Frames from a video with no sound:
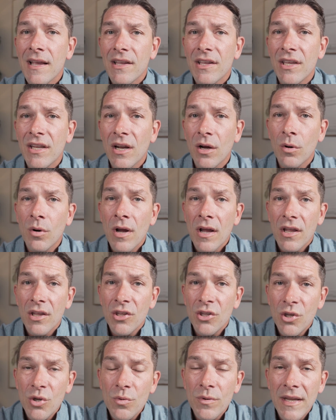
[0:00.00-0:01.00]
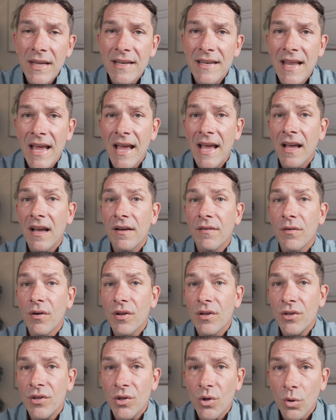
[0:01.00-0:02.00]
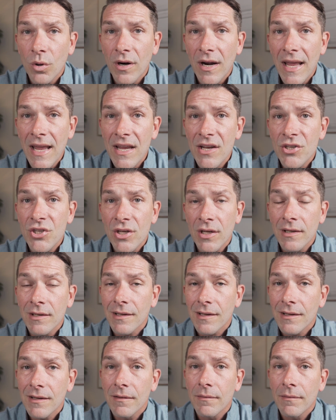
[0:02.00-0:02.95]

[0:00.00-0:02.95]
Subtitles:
you know, you need to have your agent,